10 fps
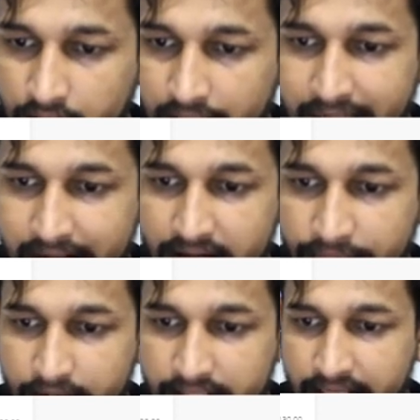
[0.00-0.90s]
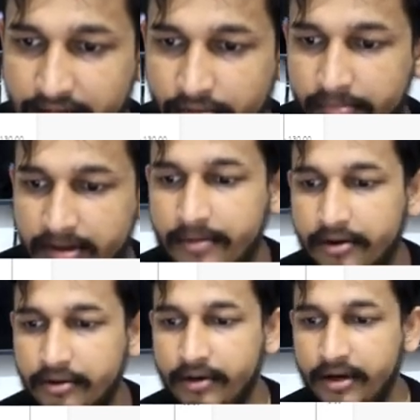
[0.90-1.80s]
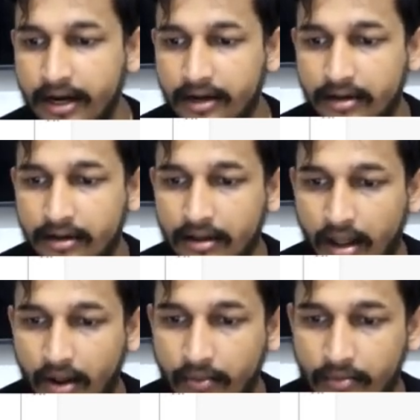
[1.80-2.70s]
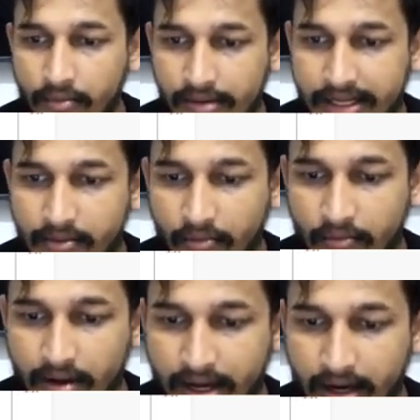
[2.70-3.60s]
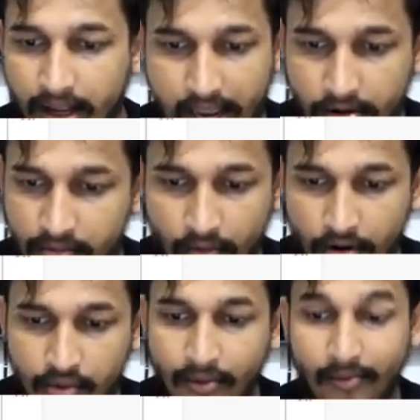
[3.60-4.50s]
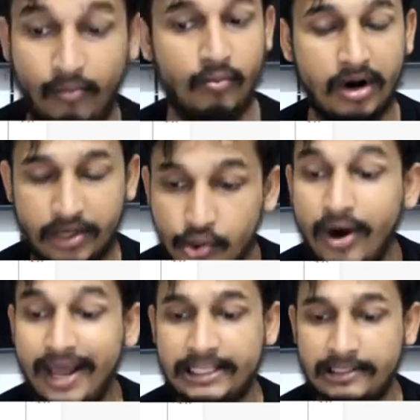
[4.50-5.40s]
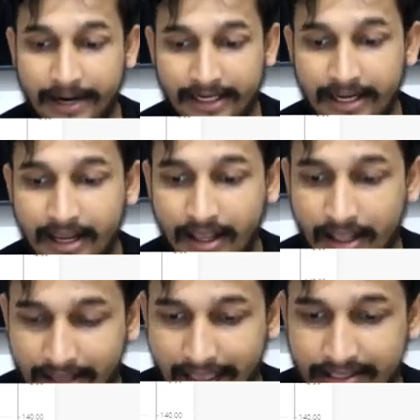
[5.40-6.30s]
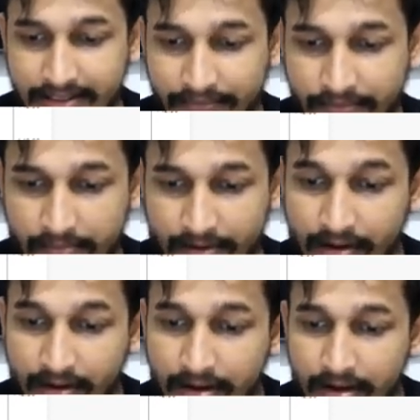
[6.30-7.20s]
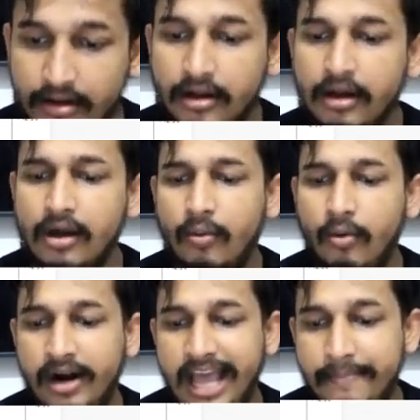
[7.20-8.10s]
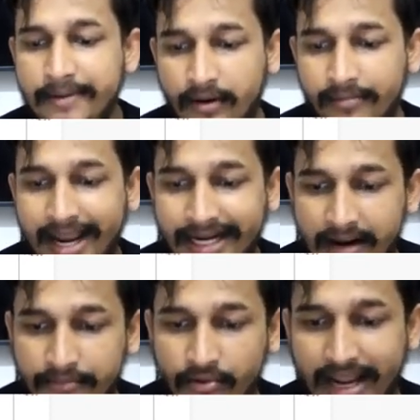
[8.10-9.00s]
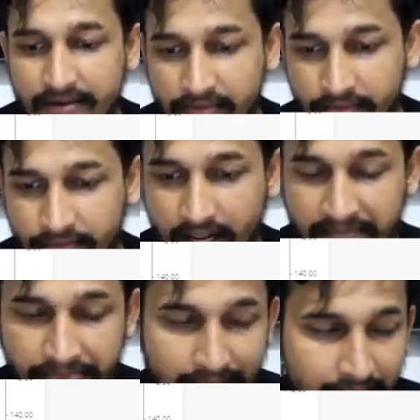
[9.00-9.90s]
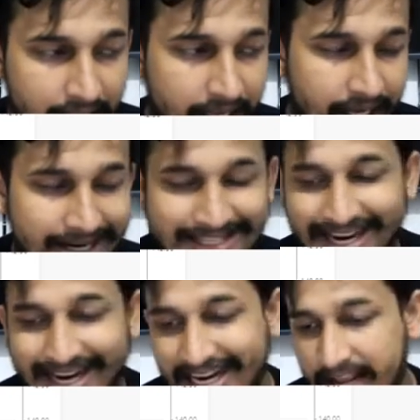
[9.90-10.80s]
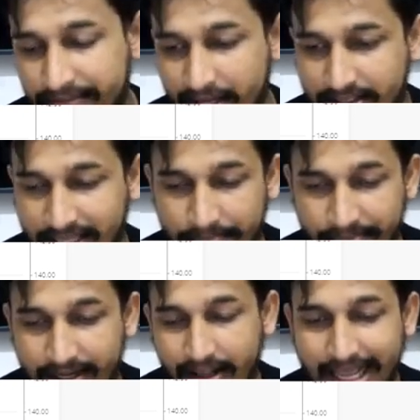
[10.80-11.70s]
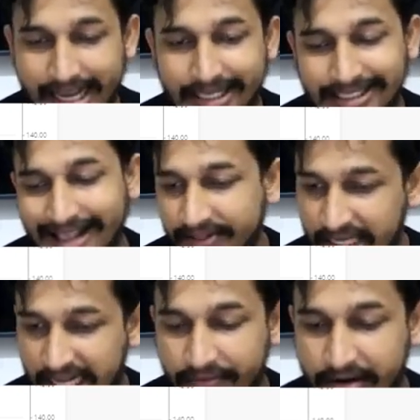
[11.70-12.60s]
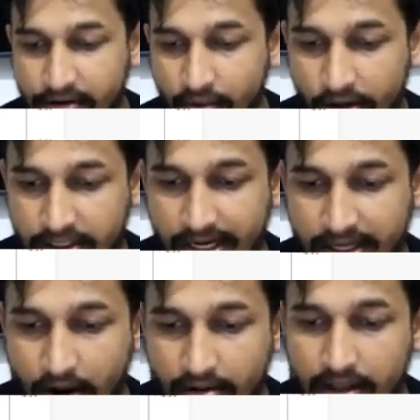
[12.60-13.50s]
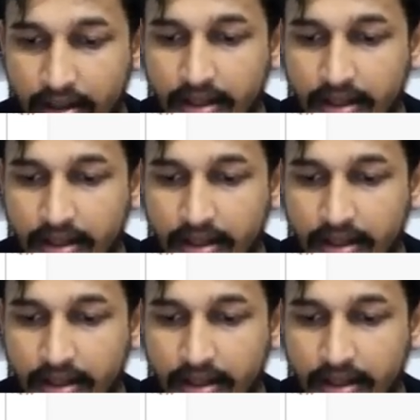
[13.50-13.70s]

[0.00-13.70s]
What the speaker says: Add the funds and you will be able to do it, right? How, like, I do not know what you are expecting the answer from your. What happens from 9 a.m. to 9:15 a.m.? It's an in-depth something like this. I'll share a video. Watch that out.